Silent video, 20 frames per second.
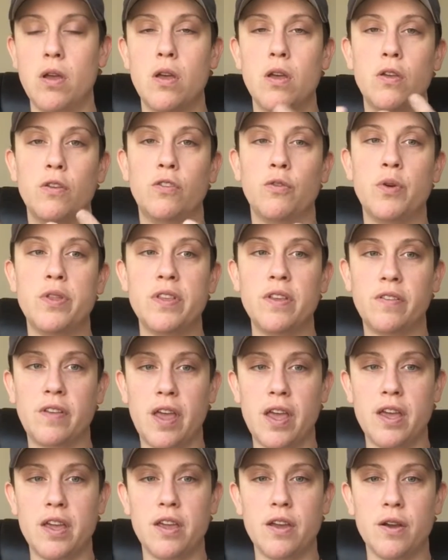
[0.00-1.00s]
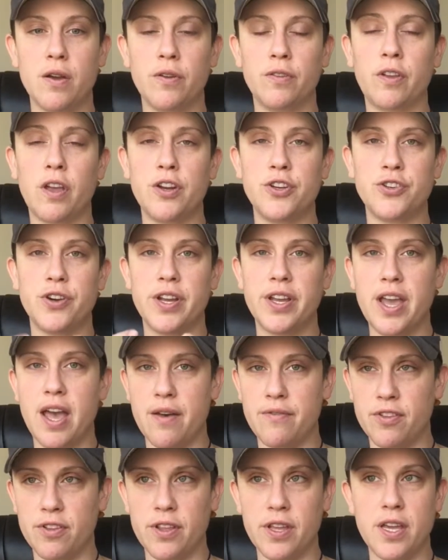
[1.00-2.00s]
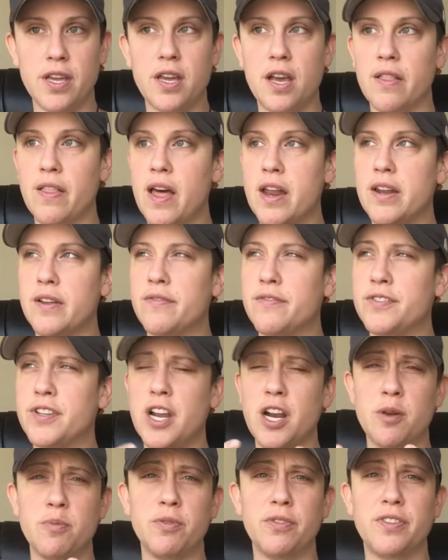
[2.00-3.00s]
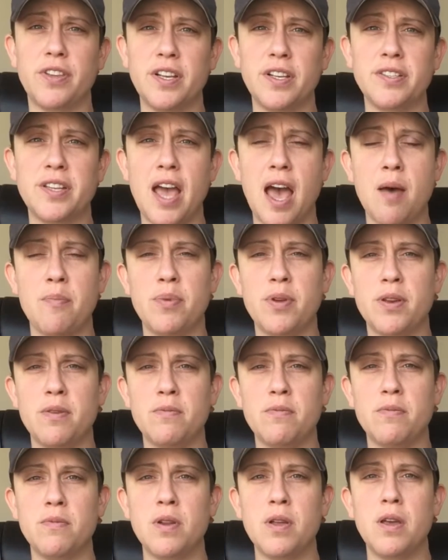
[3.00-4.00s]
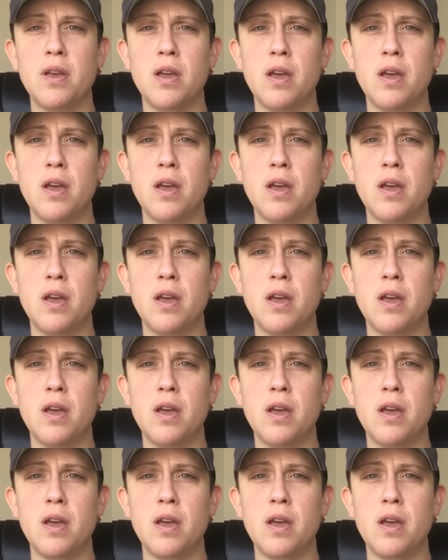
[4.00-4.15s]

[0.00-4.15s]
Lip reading: So in these 8 years, I drank heavily. A lot of terrible things happened.